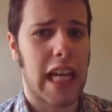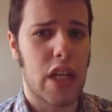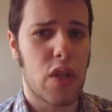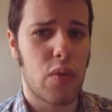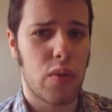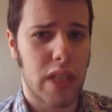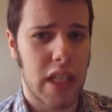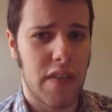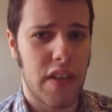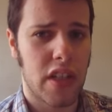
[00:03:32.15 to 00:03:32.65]

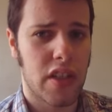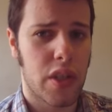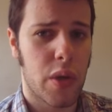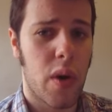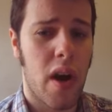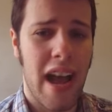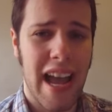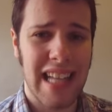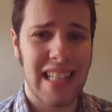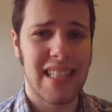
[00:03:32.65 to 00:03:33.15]
sexual deviants
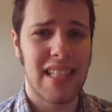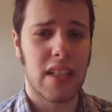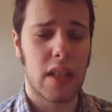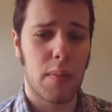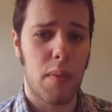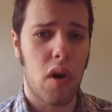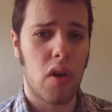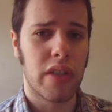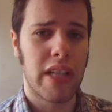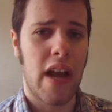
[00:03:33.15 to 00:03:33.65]
who are
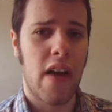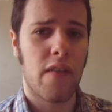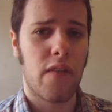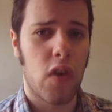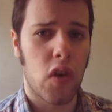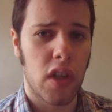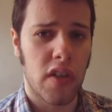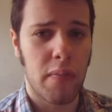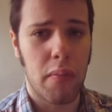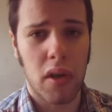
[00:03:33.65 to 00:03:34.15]
hastening the moral
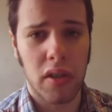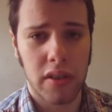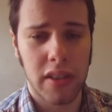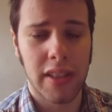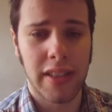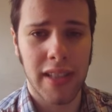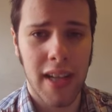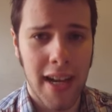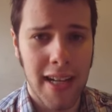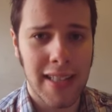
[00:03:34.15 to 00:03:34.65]
downfall of modern
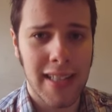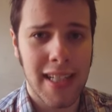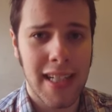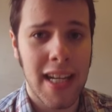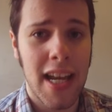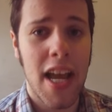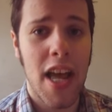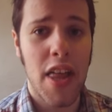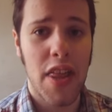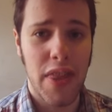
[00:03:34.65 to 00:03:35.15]

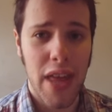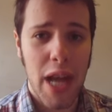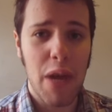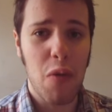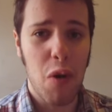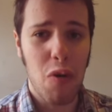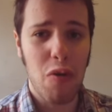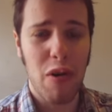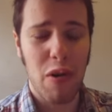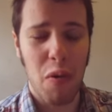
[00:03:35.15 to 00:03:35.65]
society,
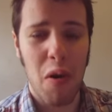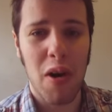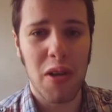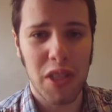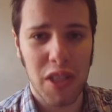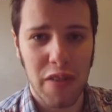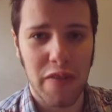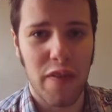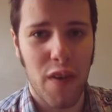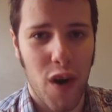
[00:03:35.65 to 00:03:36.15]
they will
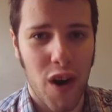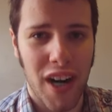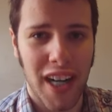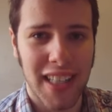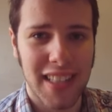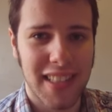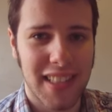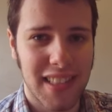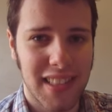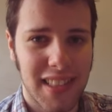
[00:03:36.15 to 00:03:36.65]
reward you for
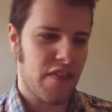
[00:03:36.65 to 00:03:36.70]
it.